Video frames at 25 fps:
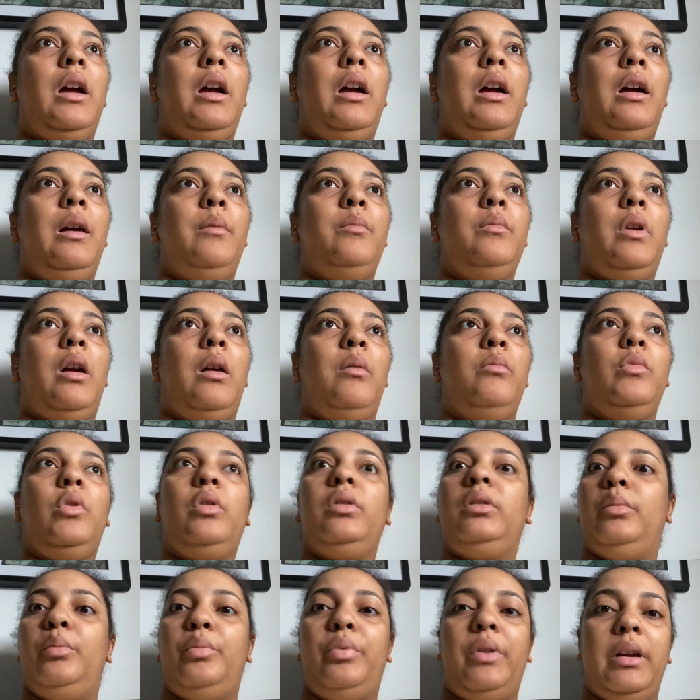I'm I'm
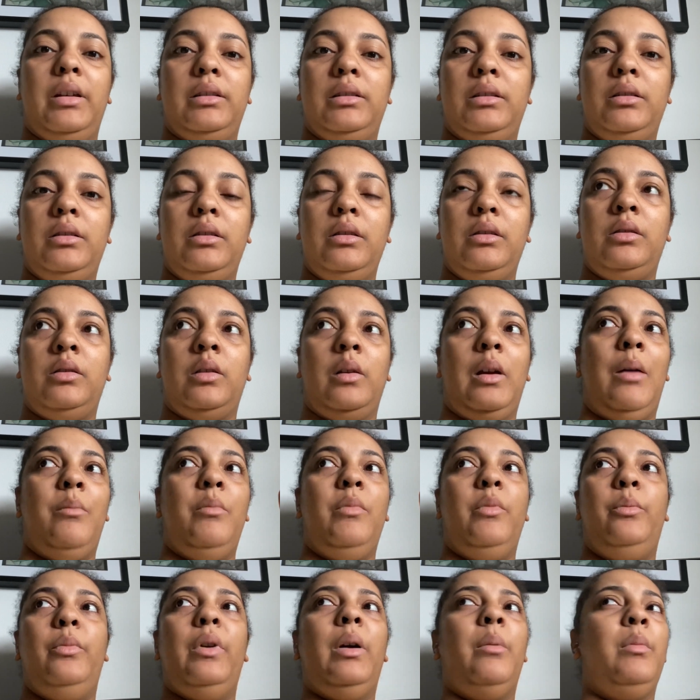not depressed, so
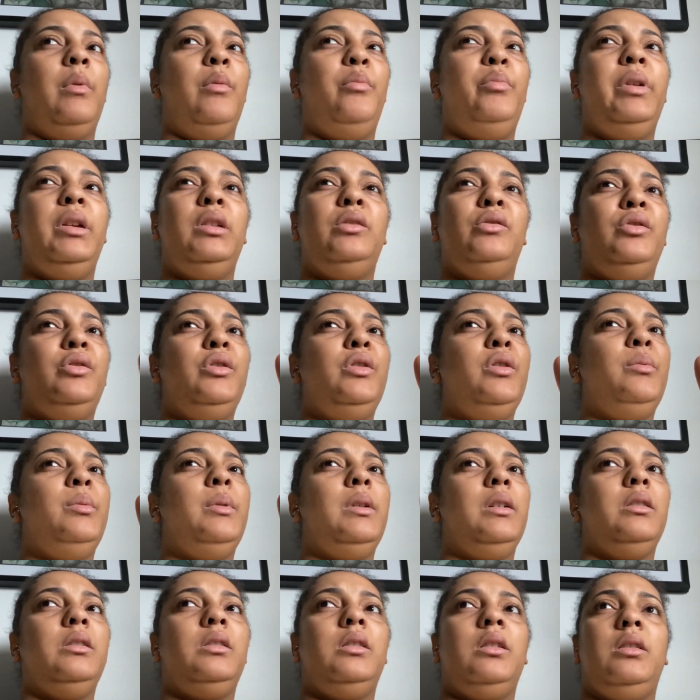I'm I'm a bit
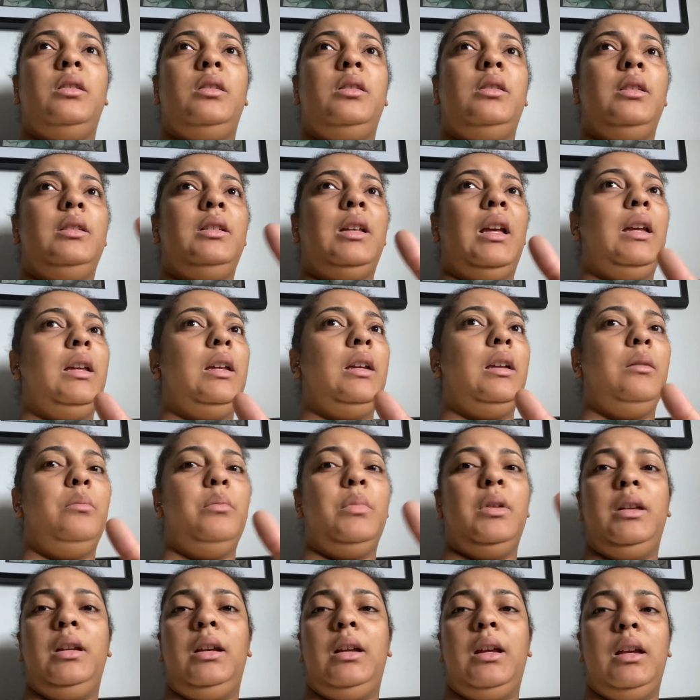dubious as to taking
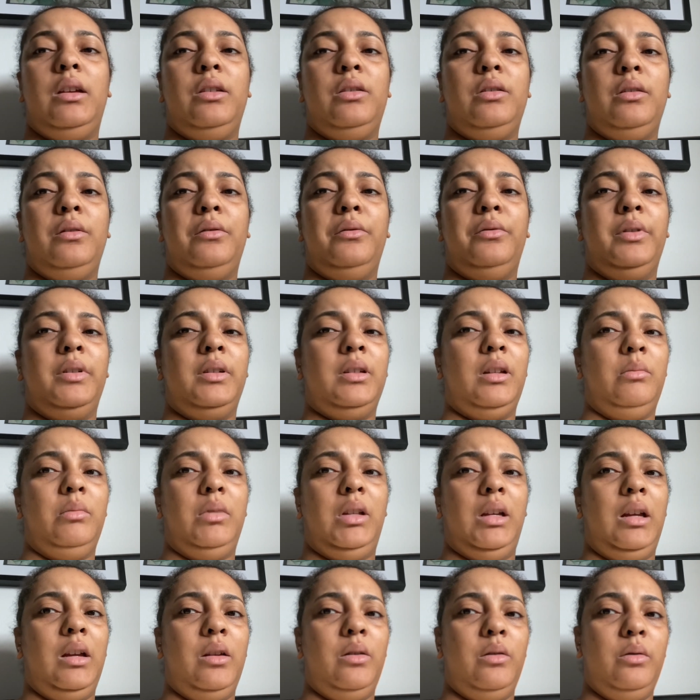medication for
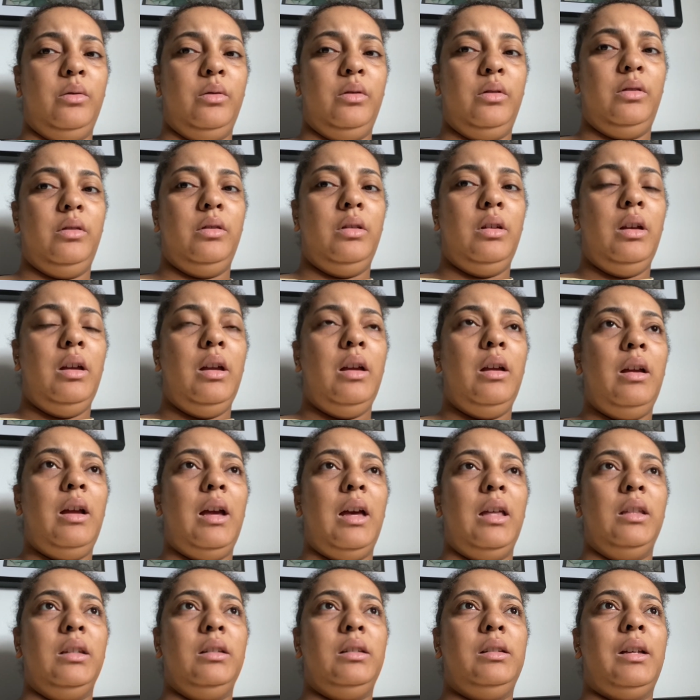something else,
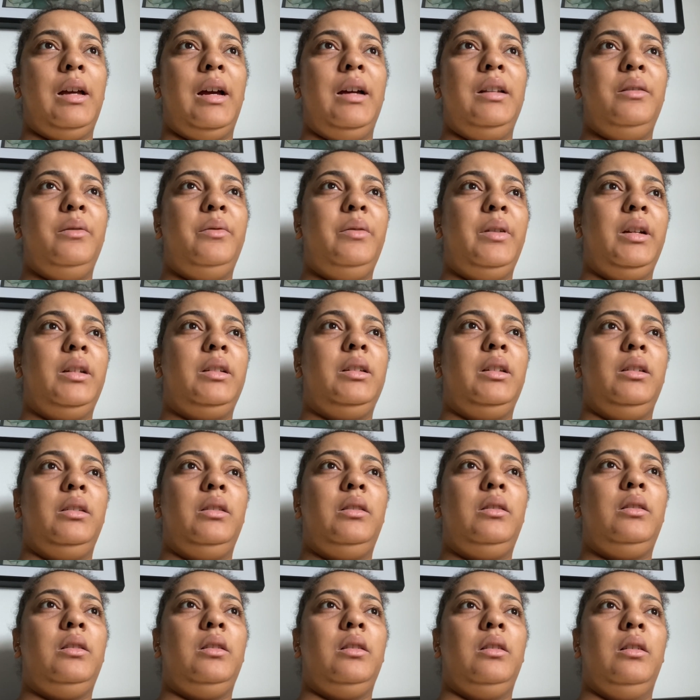and the side effect is
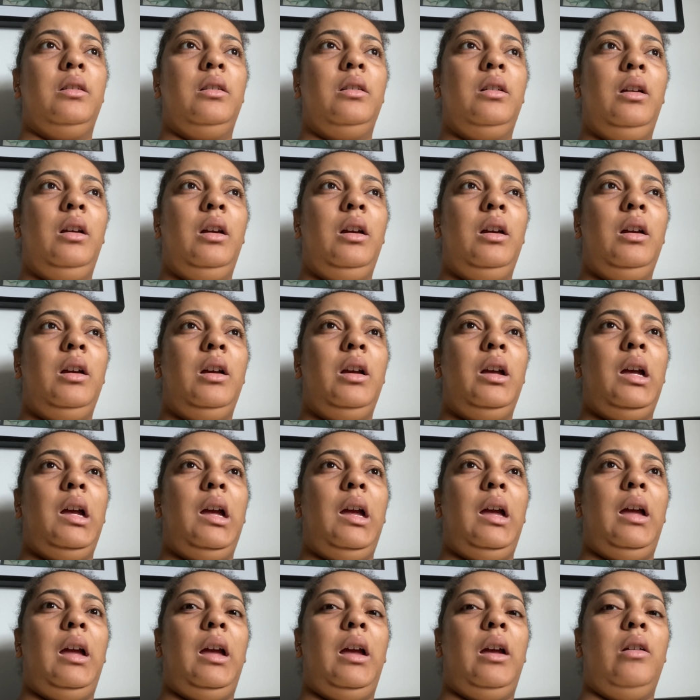to
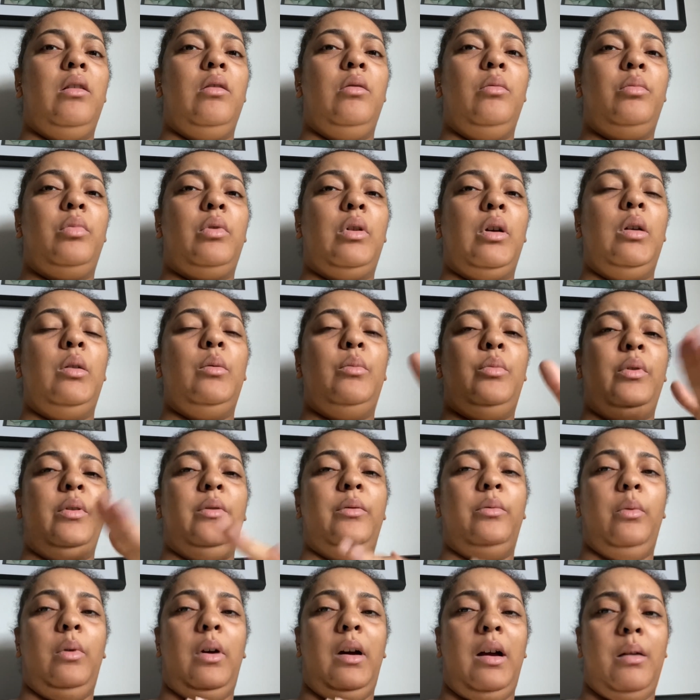help cope
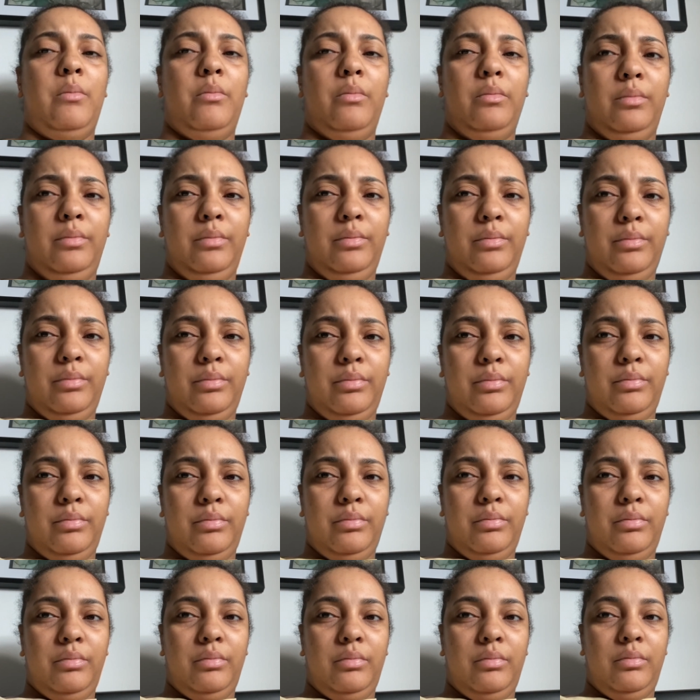with what I'm
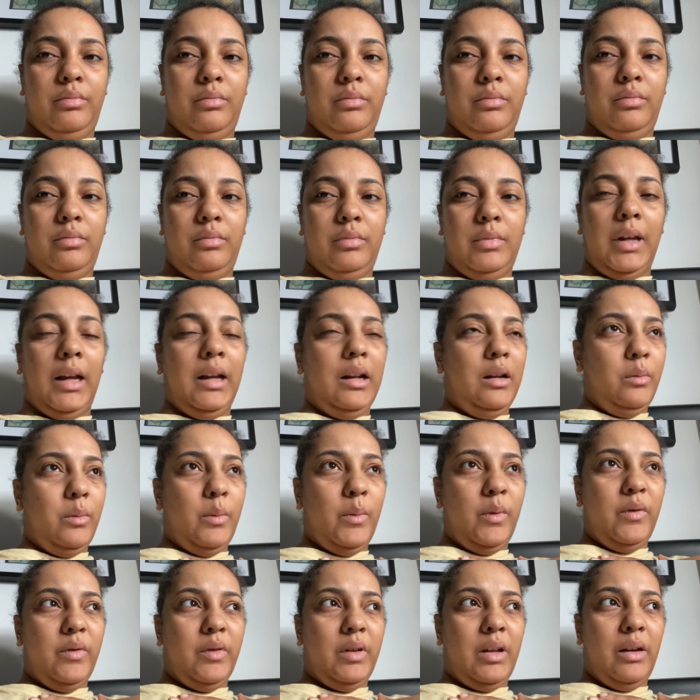dealing
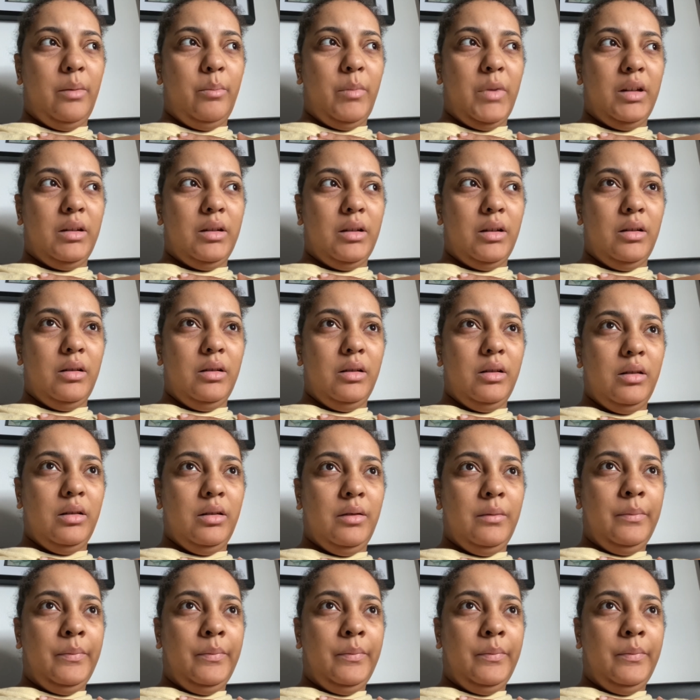with. If that makes sense.